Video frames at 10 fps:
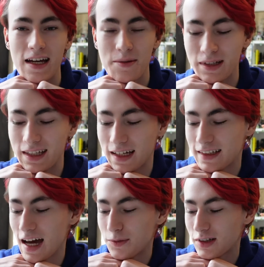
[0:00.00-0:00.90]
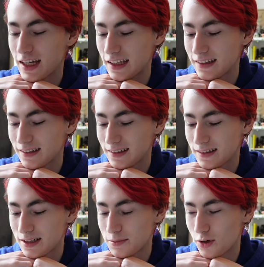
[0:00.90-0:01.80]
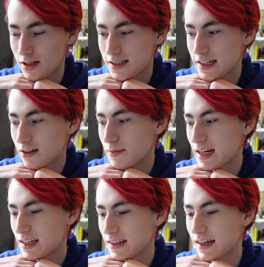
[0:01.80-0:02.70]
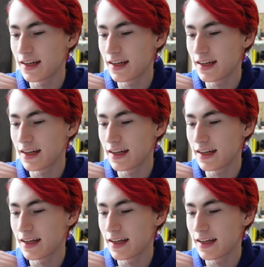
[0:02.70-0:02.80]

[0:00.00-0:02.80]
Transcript: But yeah, time to get more sticker making done.